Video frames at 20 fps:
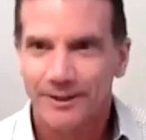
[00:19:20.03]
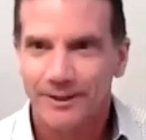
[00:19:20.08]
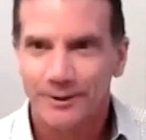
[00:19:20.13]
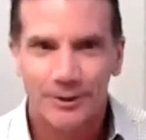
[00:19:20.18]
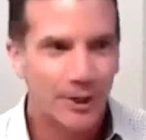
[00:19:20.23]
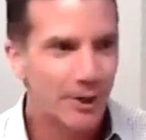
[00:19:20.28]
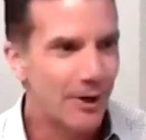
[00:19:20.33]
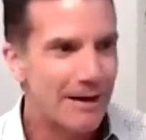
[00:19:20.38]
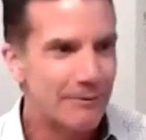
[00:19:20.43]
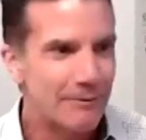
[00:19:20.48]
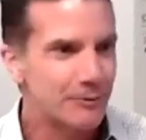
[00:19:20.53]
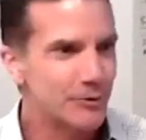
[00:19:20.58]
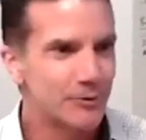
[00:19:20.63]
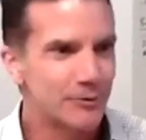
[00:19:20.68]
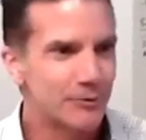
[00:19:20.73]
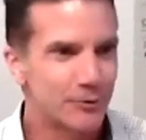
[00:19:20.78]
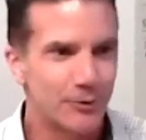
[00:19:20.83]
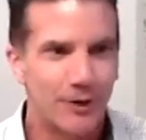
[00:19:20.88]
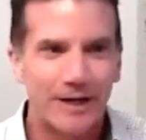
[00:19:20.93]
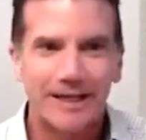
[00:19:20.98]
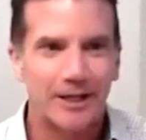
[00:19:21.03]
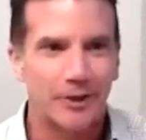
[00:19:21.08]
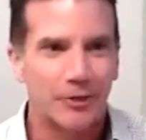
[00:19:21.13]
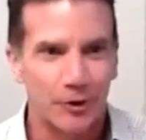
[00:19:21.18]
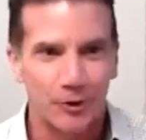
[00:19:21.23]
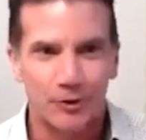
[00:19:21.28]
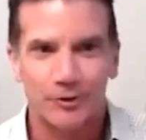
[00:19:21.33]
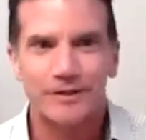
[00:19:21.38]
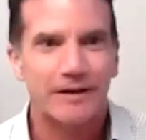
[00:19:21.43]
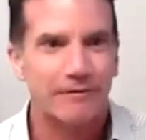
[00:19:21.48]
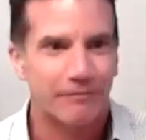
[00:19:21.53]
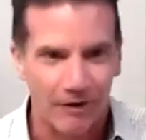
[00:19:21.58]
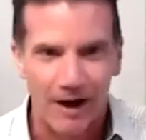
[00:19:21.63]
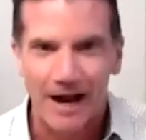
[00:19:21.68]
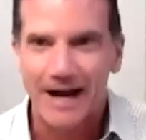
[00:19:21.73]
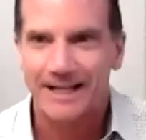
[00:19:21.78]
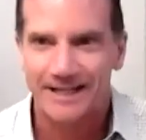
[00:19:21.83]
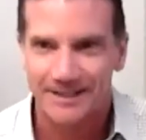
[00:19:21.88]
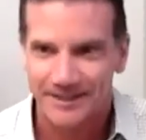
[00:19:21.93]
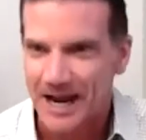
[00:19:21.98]
They're out drinking Thursday,
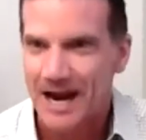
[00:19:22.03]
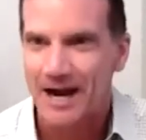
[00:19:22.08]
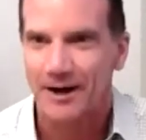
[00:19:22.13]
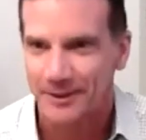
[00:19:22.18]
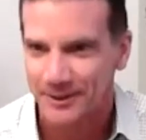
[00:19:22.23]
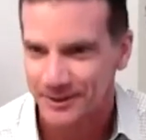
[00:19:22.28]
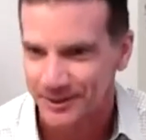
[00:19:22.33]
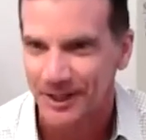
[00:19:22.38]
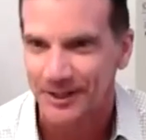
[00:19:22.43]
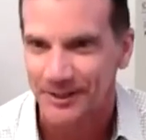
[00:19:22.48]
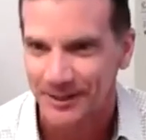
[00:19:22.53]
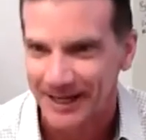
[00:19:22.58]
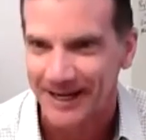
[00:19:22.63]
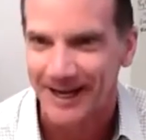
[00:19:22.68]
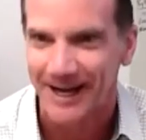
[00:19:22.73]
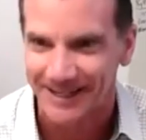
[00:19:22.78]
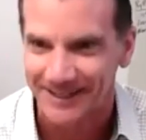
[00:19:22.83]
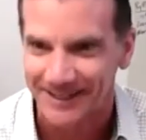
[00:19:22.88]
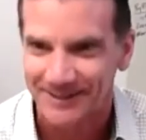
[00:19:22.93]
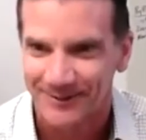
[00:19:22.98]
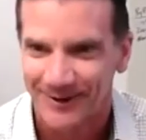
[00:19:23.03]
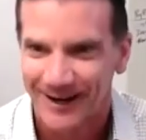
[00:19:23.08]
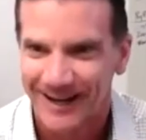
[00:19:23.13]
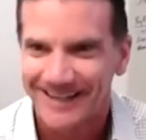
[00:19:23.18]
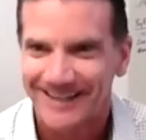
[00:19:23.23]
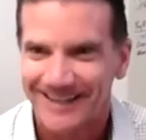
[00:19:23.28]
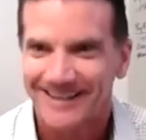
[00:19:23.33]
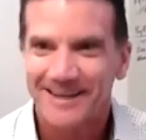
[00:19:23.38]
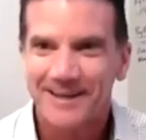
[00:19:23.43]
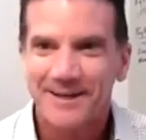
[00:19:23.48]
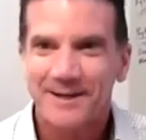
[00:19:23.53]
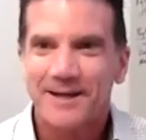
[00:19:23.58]
Friday, Saturday, Sunday nights, right?